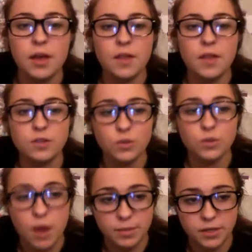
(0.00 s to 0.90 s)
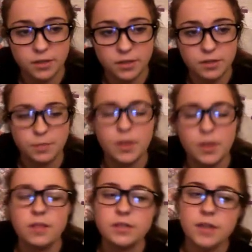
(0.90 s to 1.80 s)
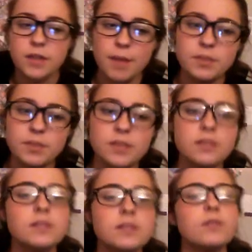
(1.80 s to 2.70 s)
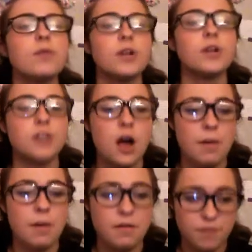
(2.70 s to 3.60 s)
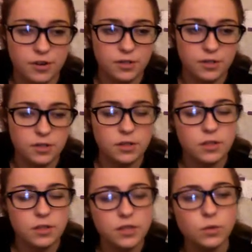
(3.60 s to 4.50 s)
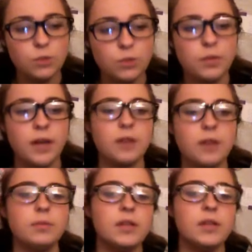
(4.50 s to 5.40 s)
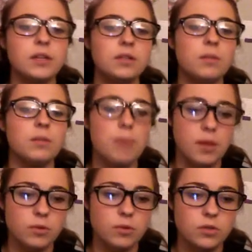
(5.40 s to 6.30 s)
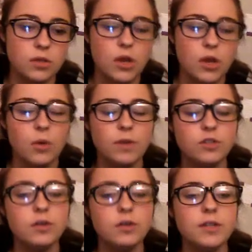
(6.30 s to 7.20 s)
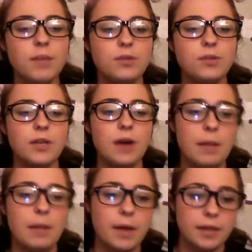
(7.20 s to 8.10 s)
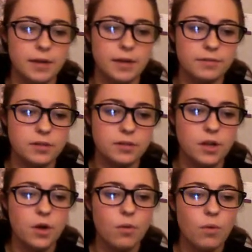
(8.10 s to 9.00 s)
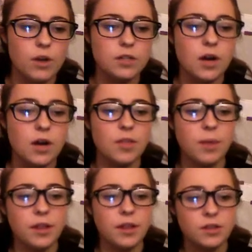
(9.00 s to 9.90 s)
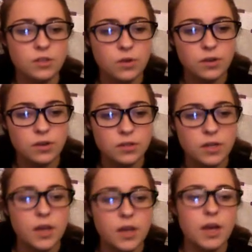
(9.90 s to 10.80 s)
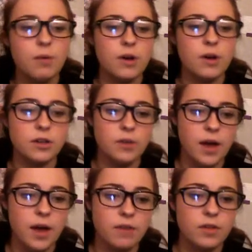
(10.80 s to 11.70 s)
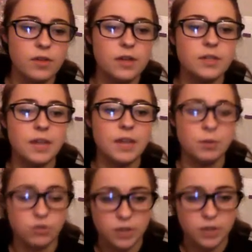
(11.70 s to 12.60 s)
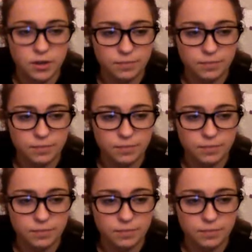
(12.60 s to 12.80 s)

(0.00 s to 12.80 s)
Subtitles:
and the sauropsids. The synapsids we're going to talk about first. This group ended up leading to the mammals. We have two examples here on my left. One is called the Pelycosaurus, and we also have a Dimetrodon.